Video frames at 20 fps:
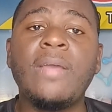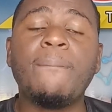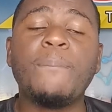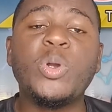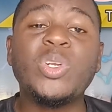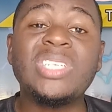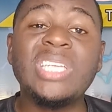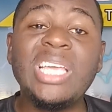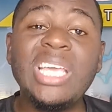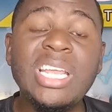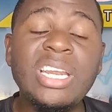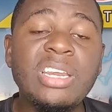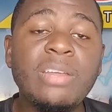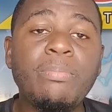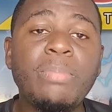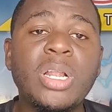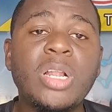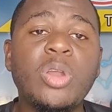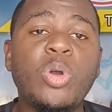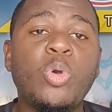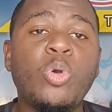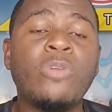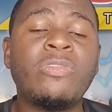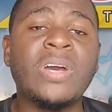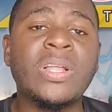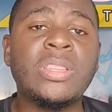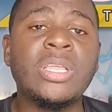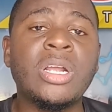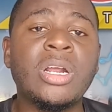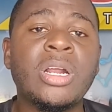But in the middle
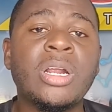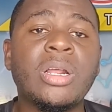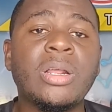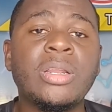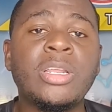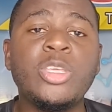over there,